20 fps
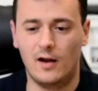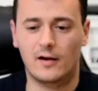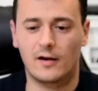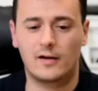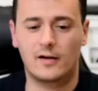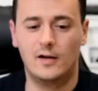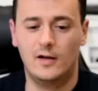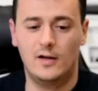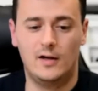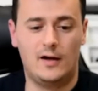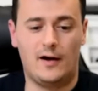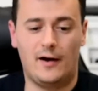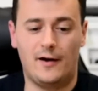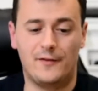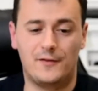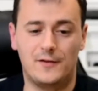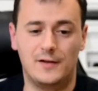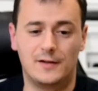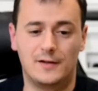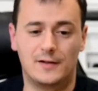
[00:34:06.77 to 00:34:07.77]
like but, i
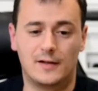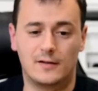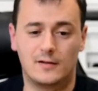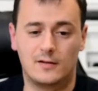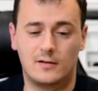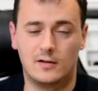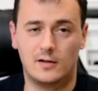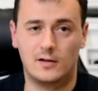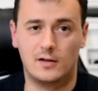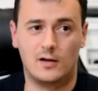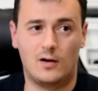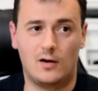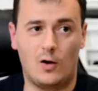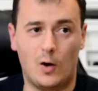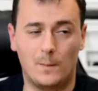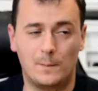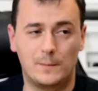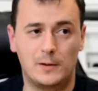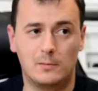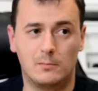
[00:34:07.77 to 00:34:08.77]
think that the
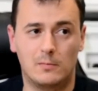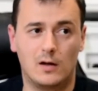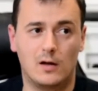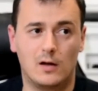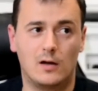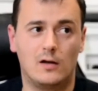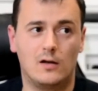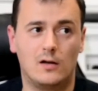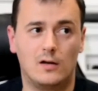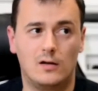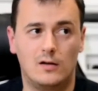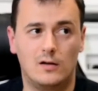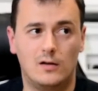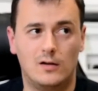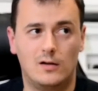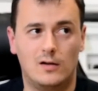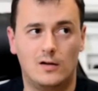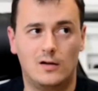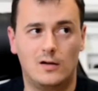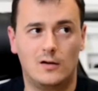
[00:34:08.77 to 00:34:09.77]
optimal
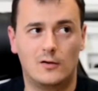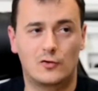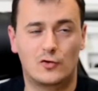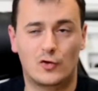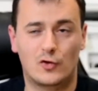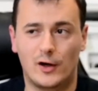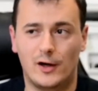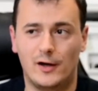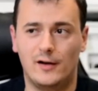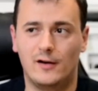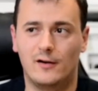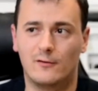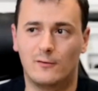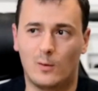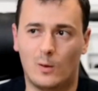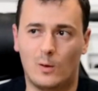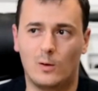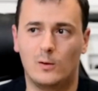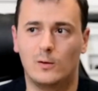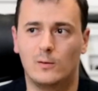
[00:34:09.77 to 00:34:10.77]
training
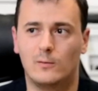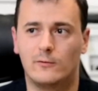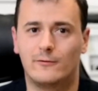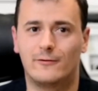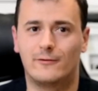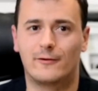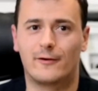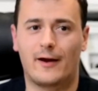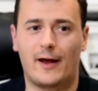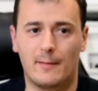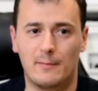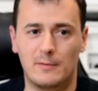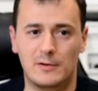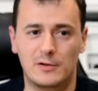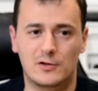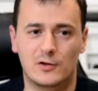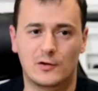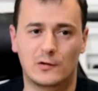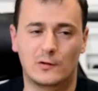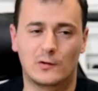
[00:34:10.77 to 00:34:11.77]
volume for
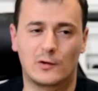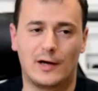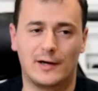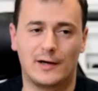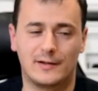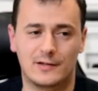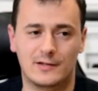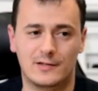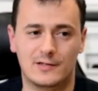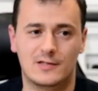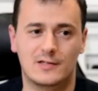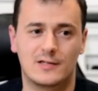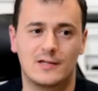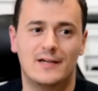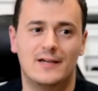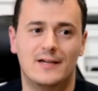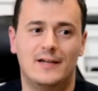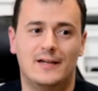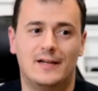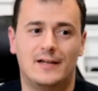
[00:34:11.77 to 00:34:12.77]
amateur riders
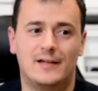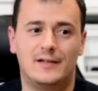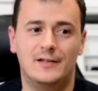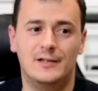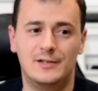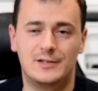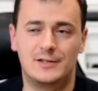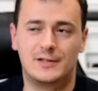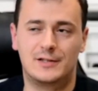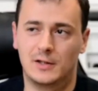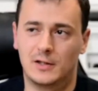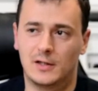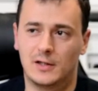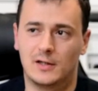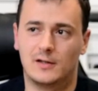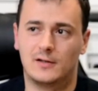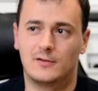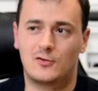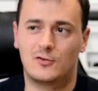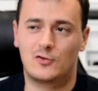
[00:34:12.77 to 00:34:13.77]
is
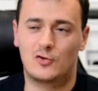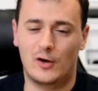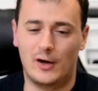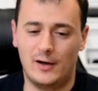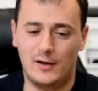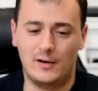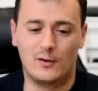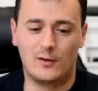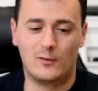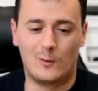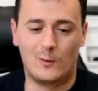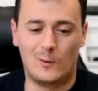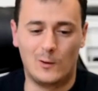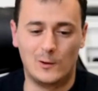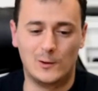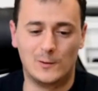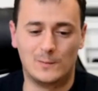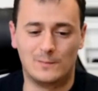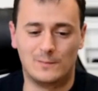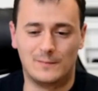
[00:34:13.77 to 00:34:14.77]
the training
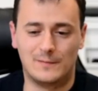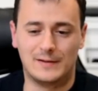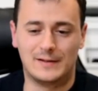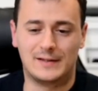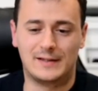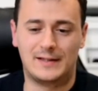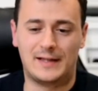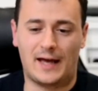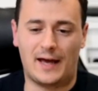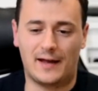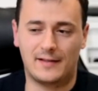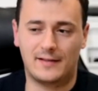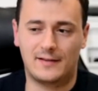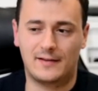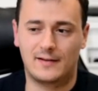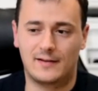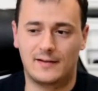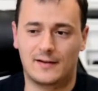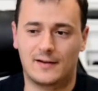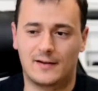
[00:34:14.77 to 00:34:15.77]
volume that
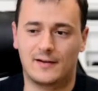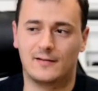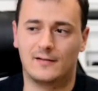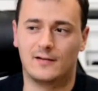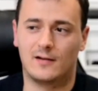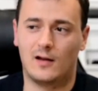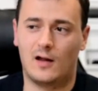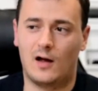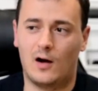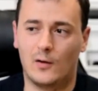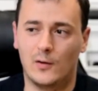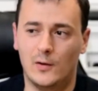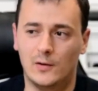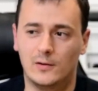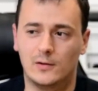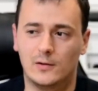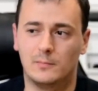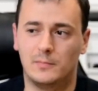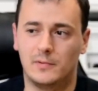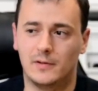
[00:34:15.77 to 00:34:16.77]
can allow you
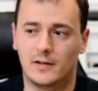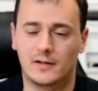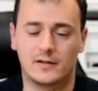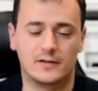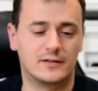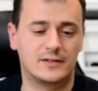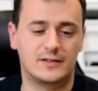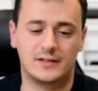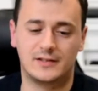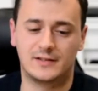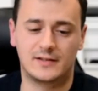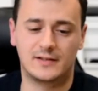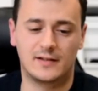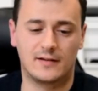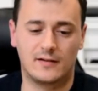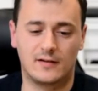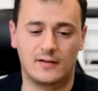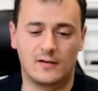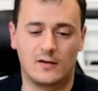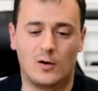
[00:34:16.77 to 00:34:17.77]
to be
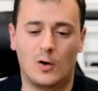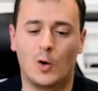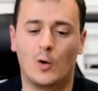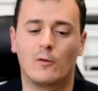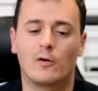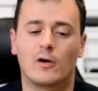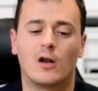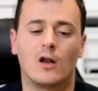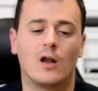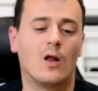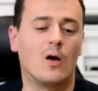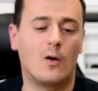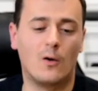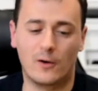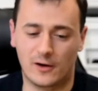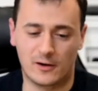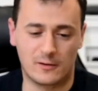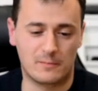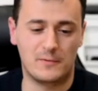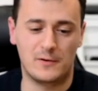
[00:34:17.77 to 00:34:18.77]
consistent over a
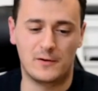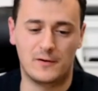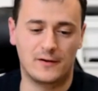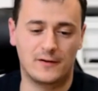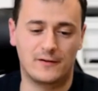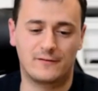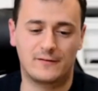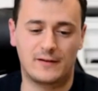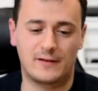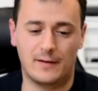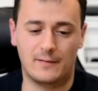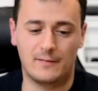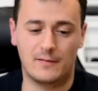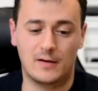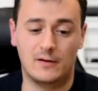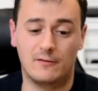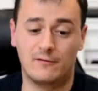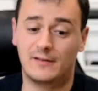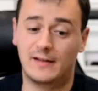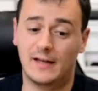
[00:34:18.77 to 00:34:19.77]
longer period of time.
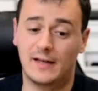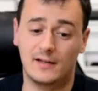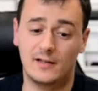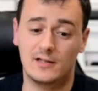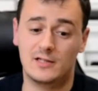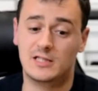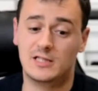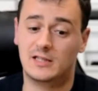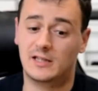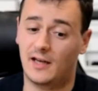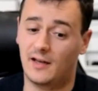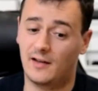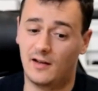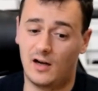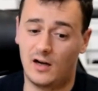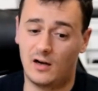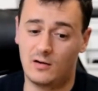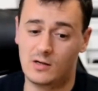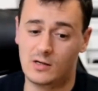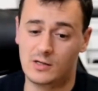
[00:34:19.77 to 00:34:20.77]
If that is 10
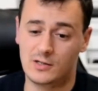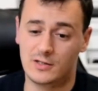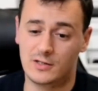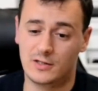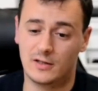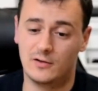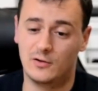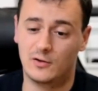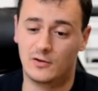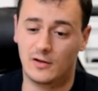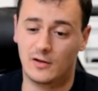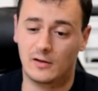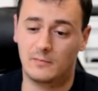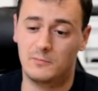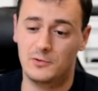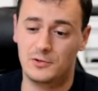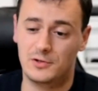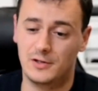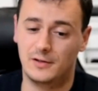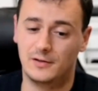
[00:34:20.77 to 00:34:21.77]
hours and you're not
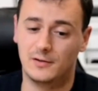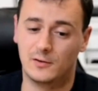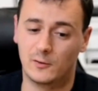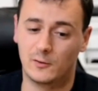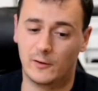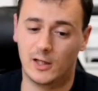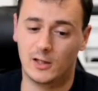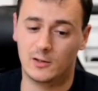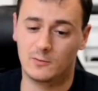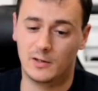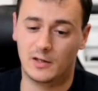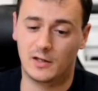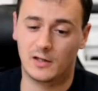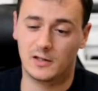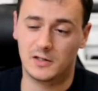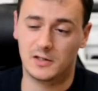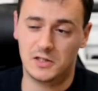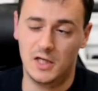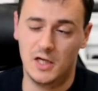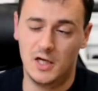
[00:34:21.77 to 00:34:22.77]
pushing the 12
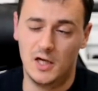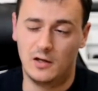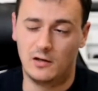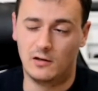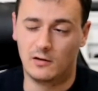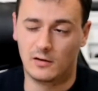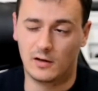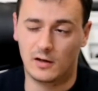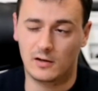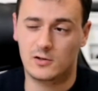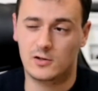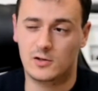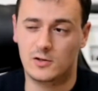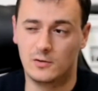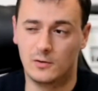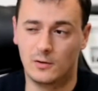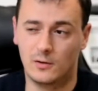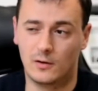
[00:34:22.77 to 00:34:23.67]
because you're not sure